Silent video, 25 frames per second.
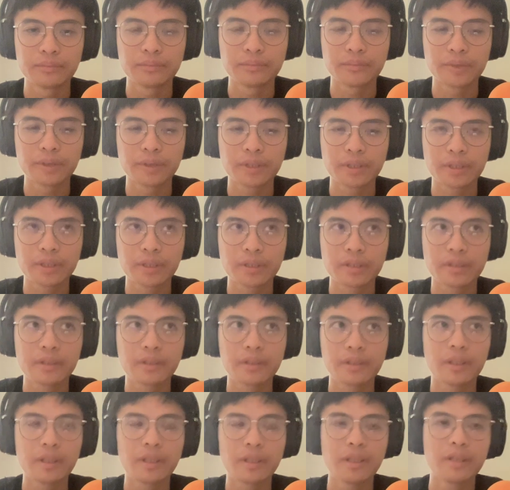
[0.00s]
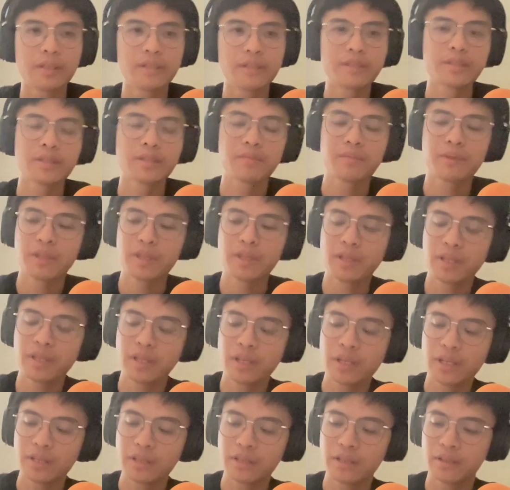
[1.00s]
but it's something
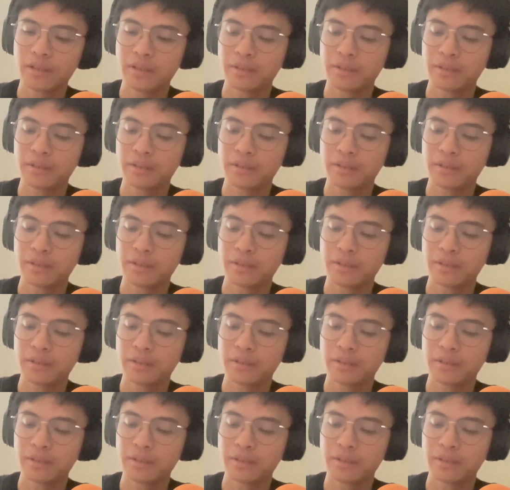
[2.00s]
that